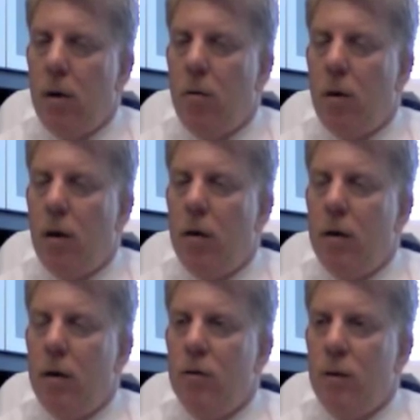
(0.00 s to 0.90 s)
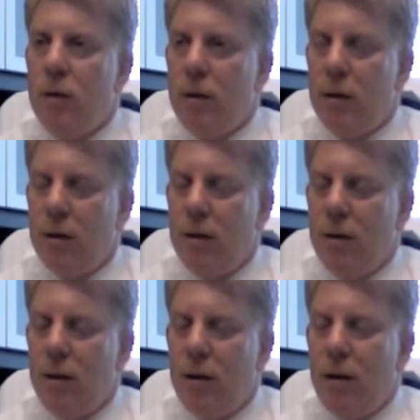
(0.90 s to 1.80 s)
Well, here's the thing.
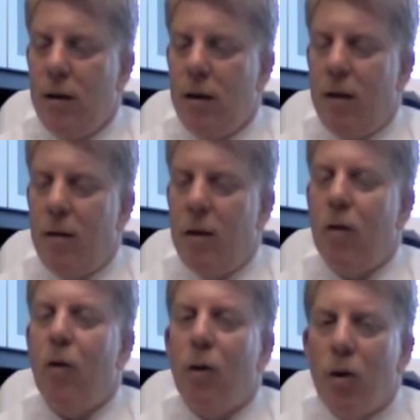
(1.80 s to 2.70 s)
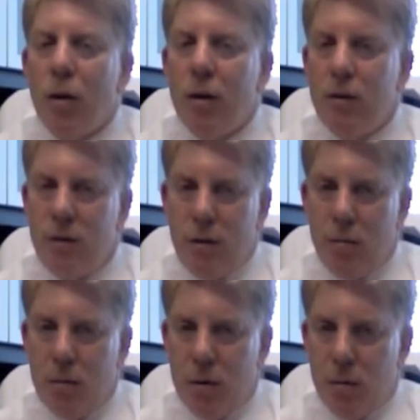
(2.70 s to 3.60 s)
The early
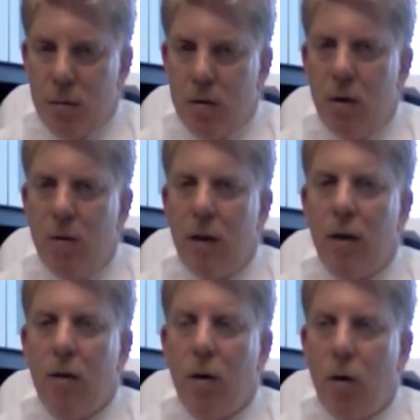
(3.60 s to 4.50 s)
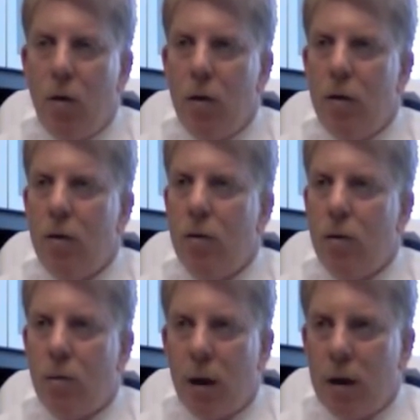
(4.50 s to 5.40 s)
symptoms of a colon
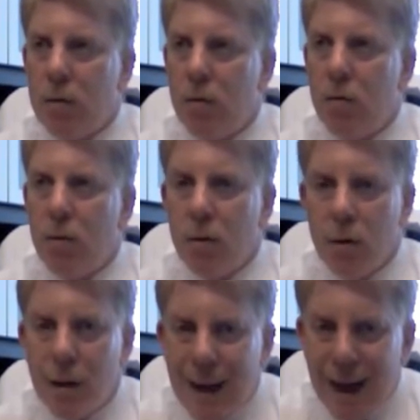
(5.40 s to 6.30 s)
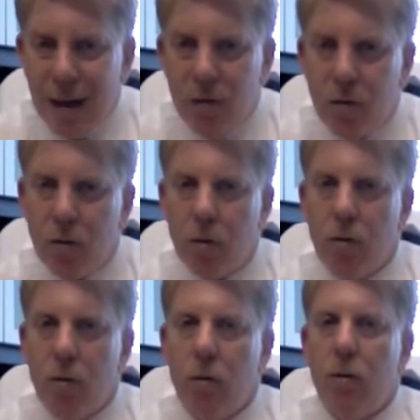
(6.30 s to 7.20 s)
or rectal cancer
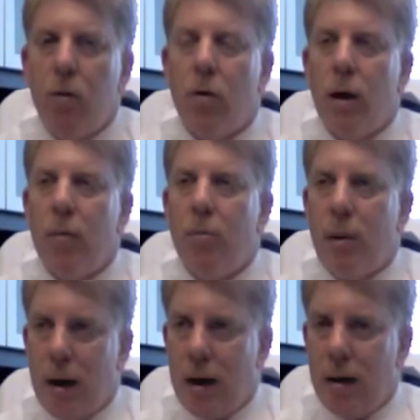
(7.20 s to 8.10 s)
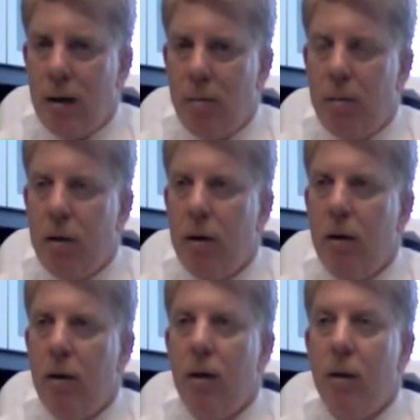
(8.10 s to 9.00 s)
or a polyp
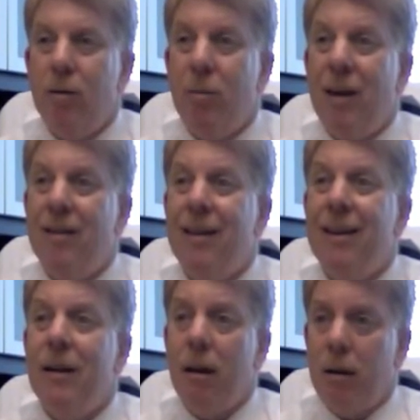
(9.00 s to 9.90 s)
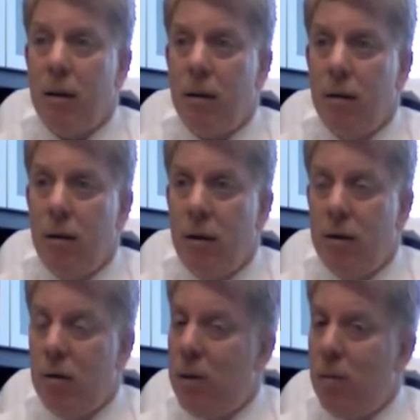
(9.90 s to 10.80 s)
is basically nothing.
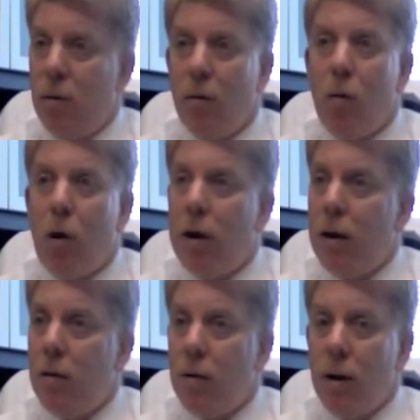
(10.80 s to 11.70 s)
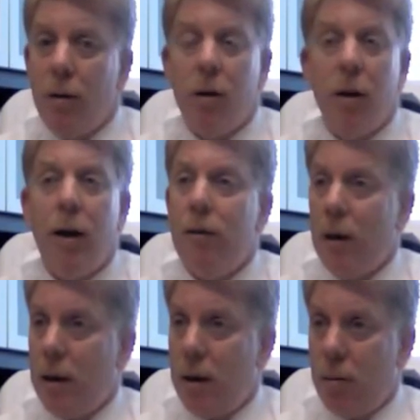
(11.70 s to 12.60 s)
So people are walking around, they're not
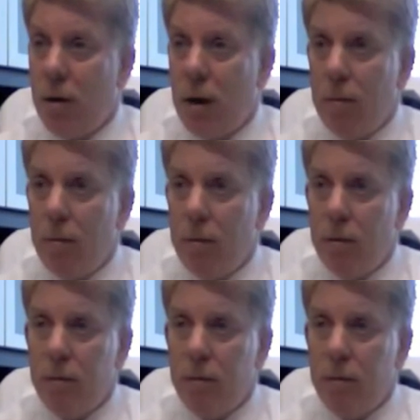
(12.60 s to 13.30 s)
having any problems.